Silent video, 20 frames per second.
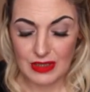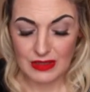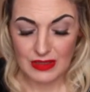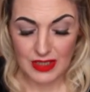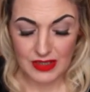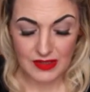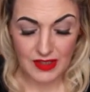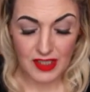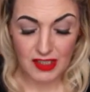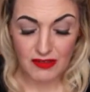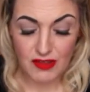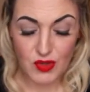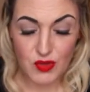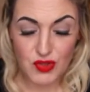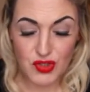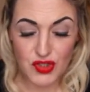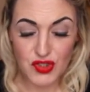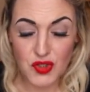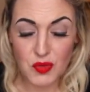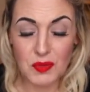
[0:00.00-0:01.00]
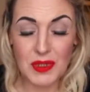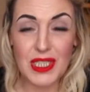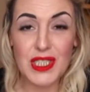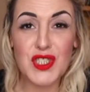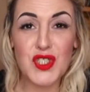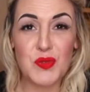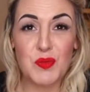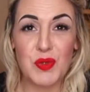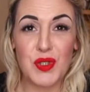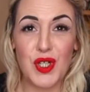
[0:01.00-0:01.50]
And the illusion someone else
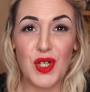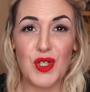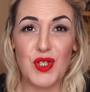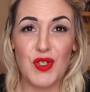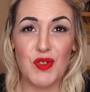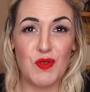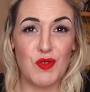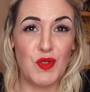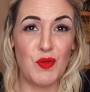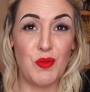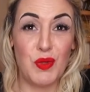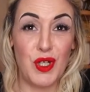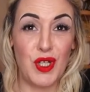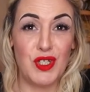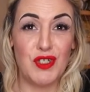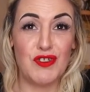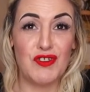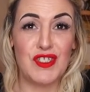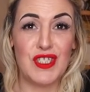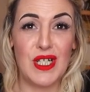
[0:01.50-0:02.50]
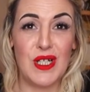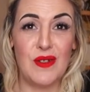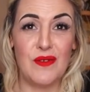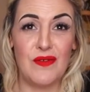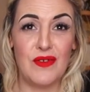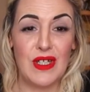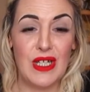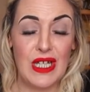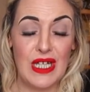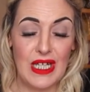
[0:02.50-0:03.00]
has put on you, you put on
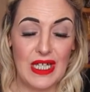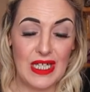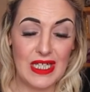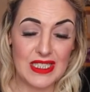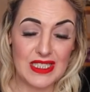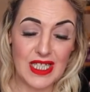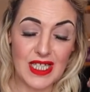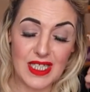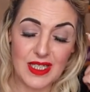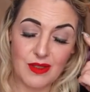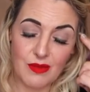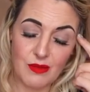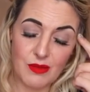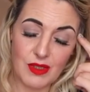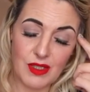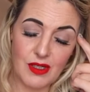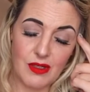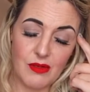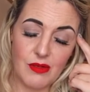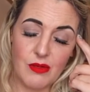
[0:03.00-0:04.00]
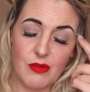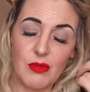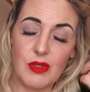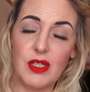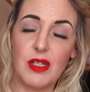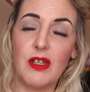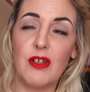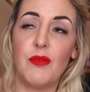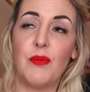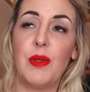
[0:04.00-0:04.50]
yourself. It's like when
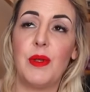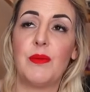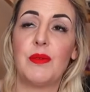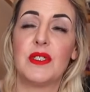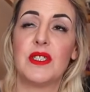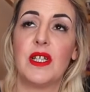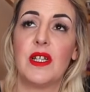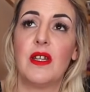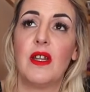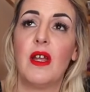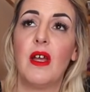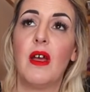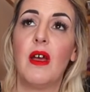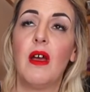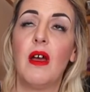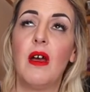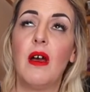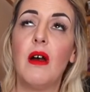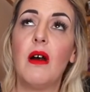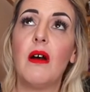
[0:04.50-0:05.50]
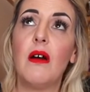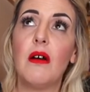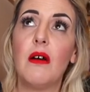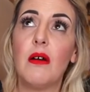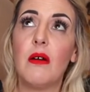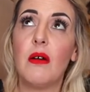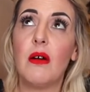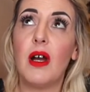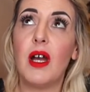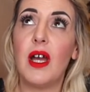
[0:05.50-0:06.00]
you hear people saying,
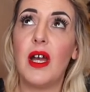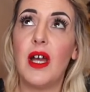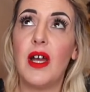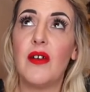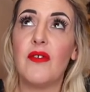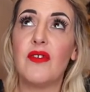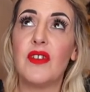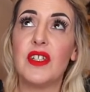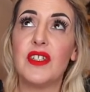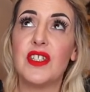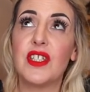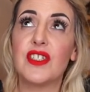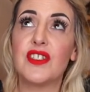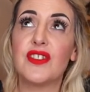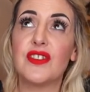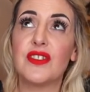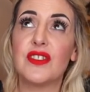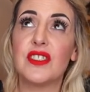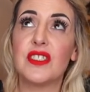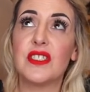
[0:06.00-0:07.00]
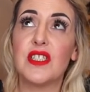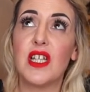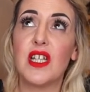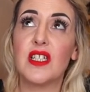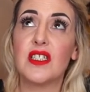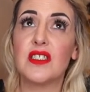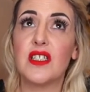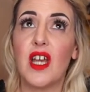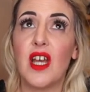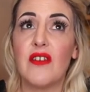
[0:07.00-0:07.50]
oh, I have an addiction to
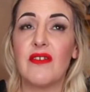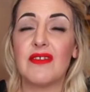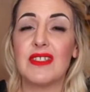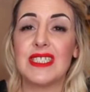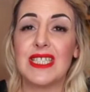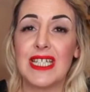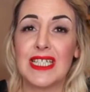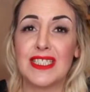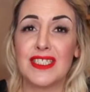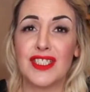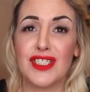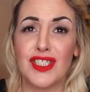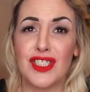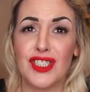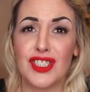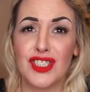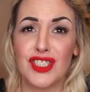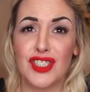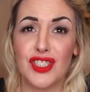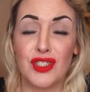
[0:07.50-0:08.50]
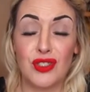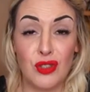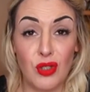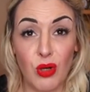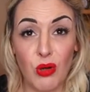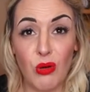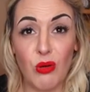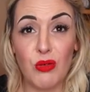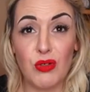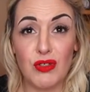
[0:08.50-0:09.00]
sex, I have a sex addiction.
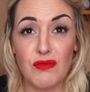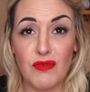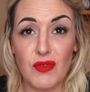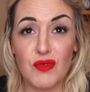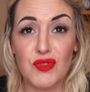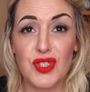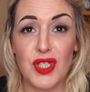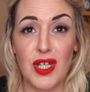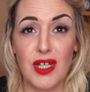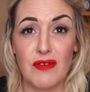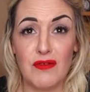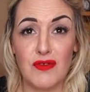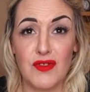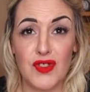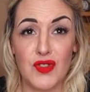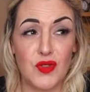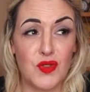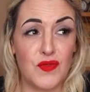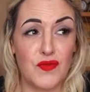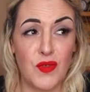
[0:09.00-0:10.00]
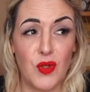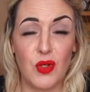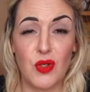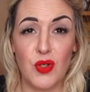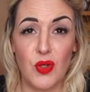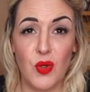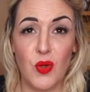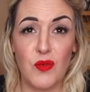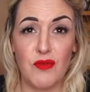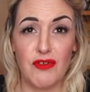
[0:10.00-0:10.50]
No, your root chakra is just
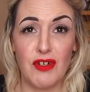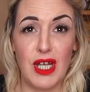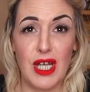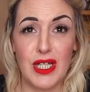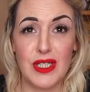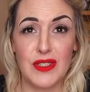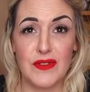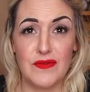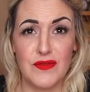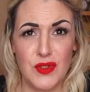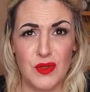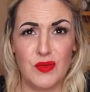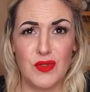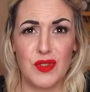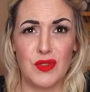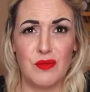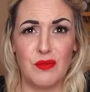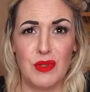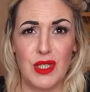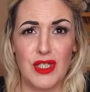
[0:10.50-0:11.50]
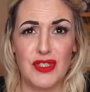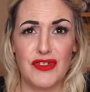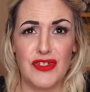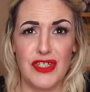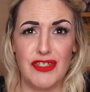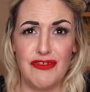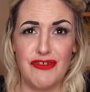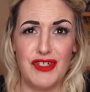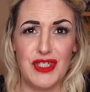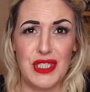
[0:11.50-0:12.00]
fucking overactive. Do something, get your
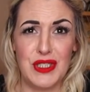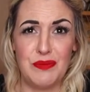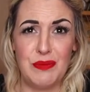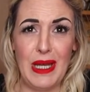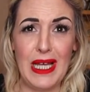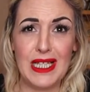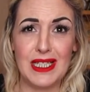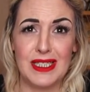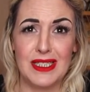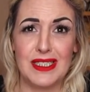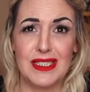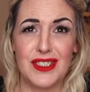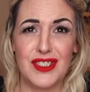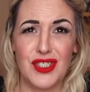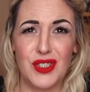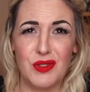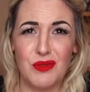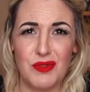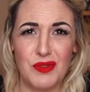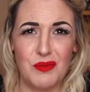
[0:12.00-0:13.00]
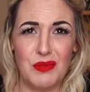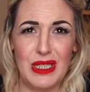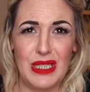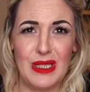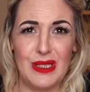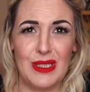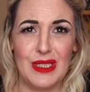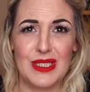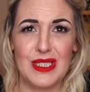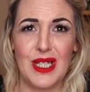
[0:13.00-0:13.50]
energies balanced. Do you know what I
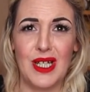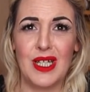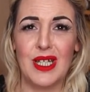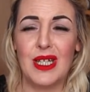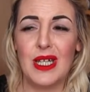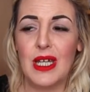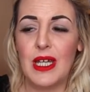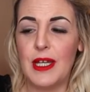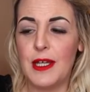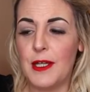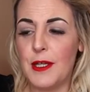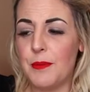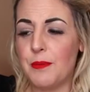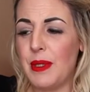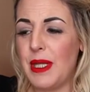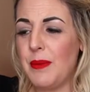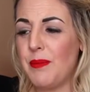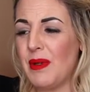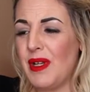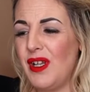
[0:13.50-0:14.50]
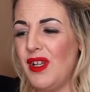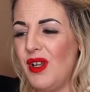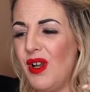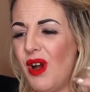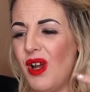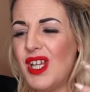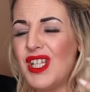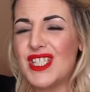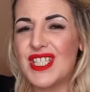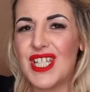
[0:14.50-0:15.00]
mean? It's like people
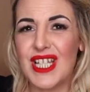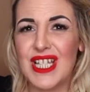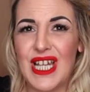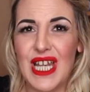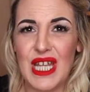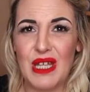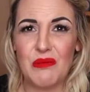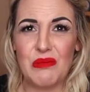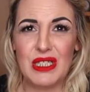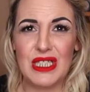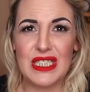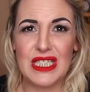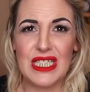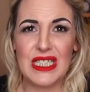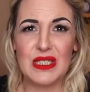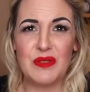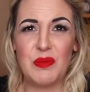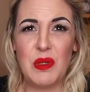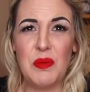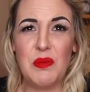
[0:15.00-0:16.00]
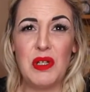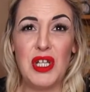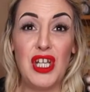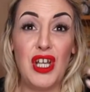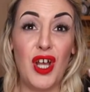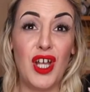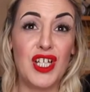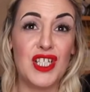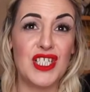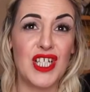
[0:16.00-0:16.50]
like to label things. People
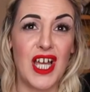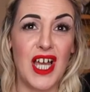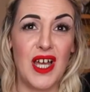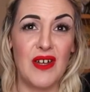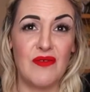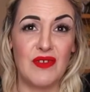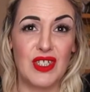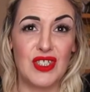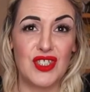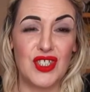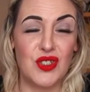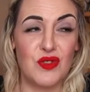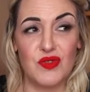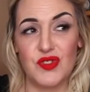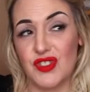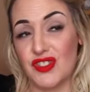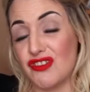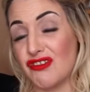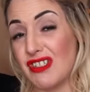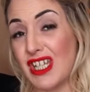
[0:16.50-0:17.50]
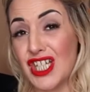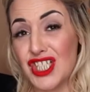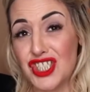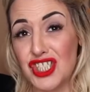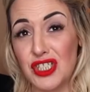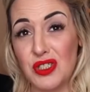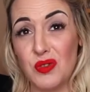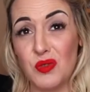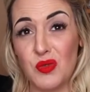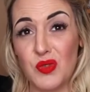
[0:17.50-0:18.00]
like to have excuses. There's
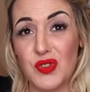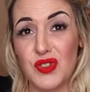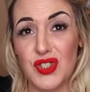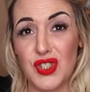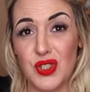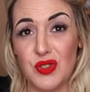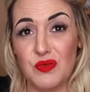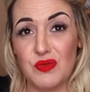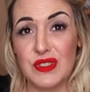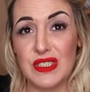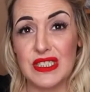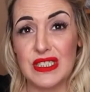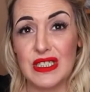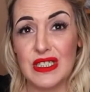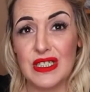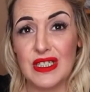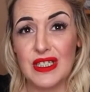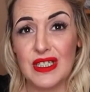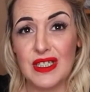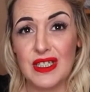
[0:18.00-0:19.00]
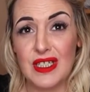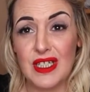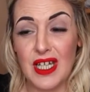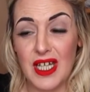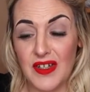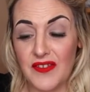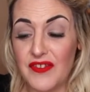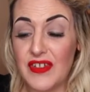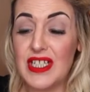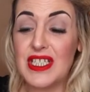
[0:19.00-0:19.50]
actually no excuse.
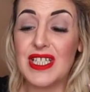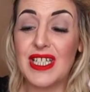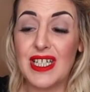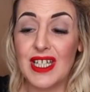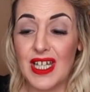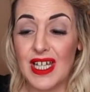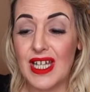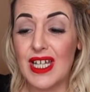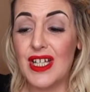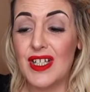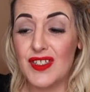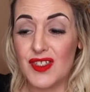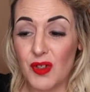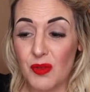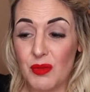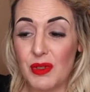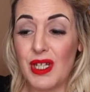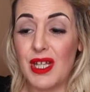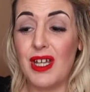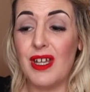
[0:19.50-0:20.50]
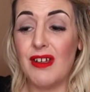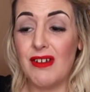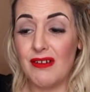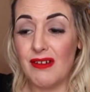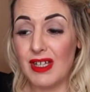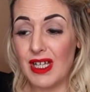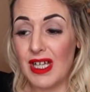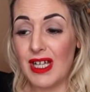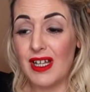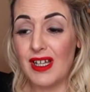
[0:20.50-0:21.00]
And it feels like someone
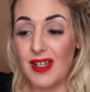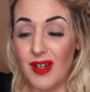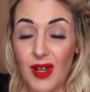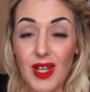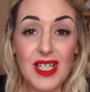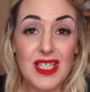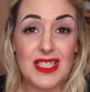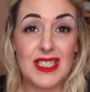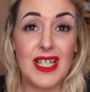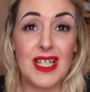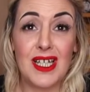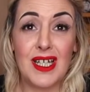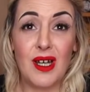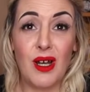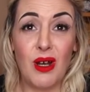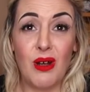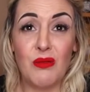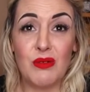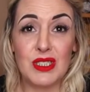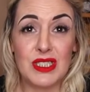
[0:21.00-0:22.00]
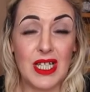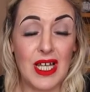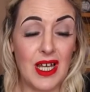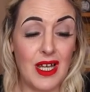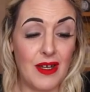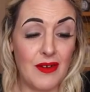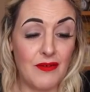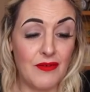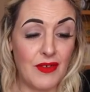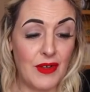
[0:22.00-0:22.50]
here likes to always
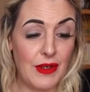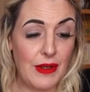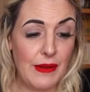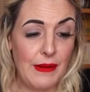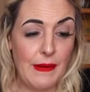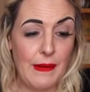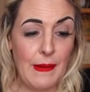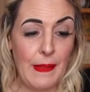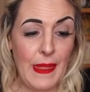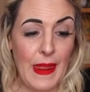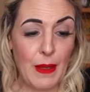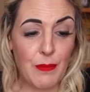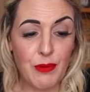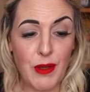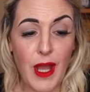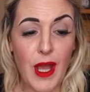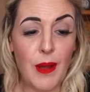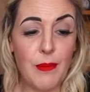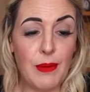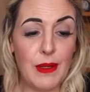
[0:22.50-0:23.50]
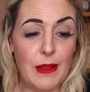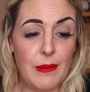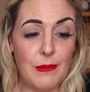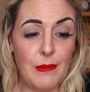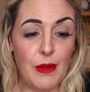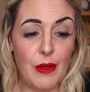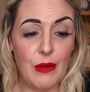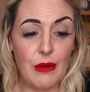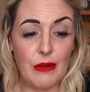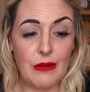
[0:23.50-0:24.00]
have a
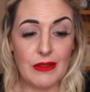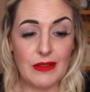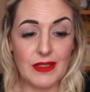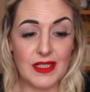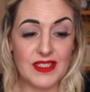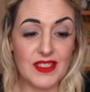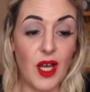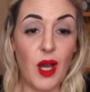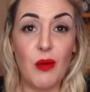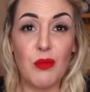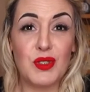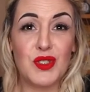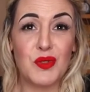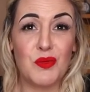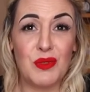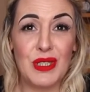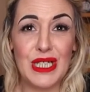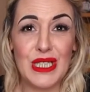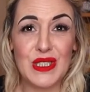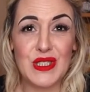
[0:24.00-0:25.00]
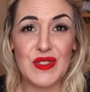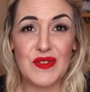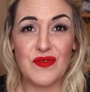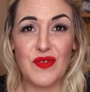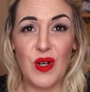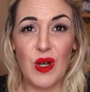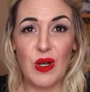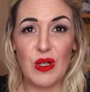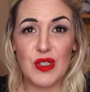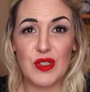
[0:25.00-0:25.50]
problem, or it's always someone else's
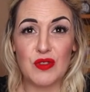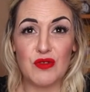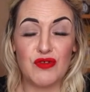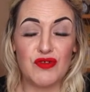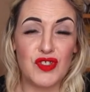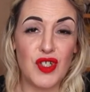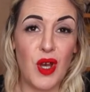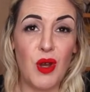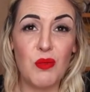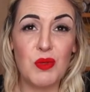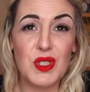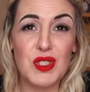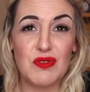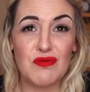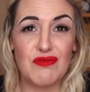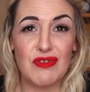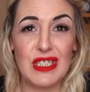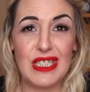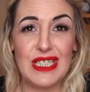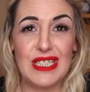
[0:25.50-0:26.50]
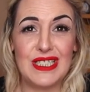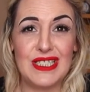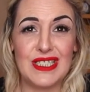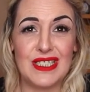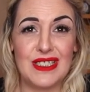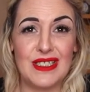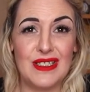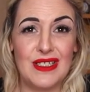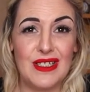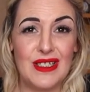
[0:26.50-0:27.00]
fault, or there's always a
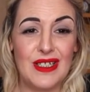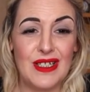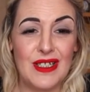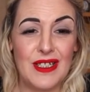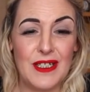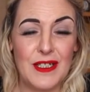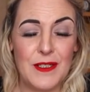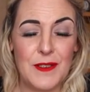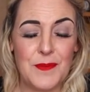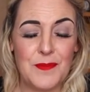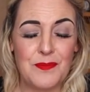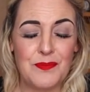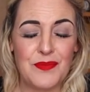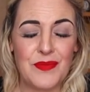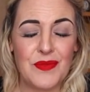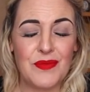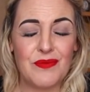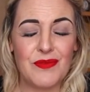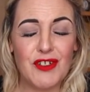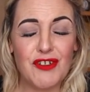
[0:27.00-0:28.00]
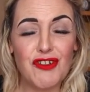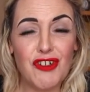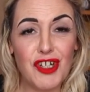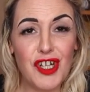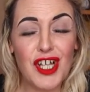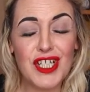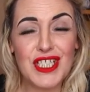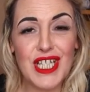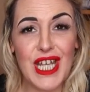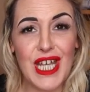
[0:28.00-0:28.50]
reason. You're
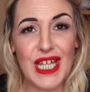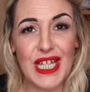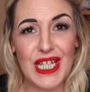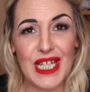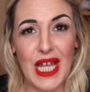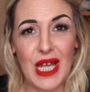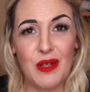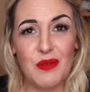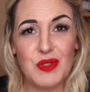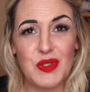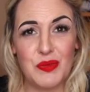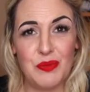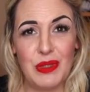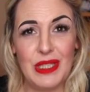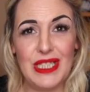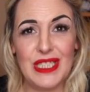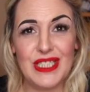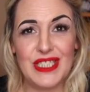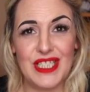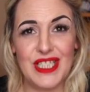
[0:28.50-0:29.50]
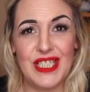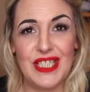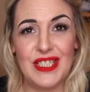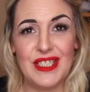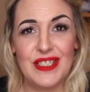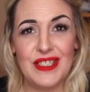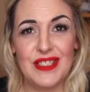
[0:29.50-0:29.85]
not taking accountability.